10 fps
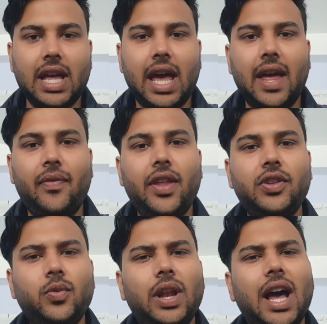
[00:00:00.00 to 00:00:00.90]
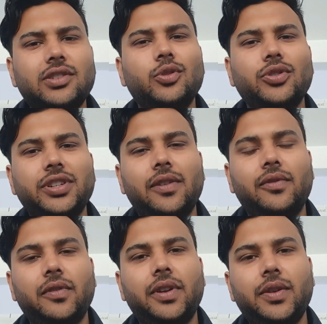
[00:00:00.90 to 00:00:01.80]
and then you will ask yourself
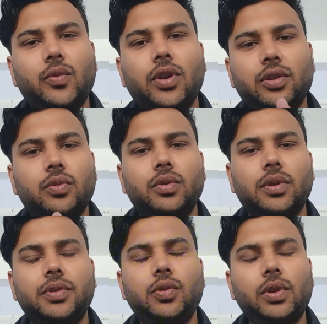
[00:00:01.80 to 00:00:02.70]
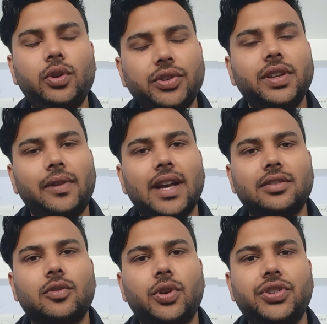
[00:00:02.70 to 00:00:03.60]
you will yourself ask
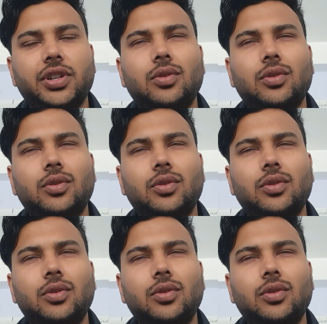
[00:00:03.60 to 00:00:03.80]
a question.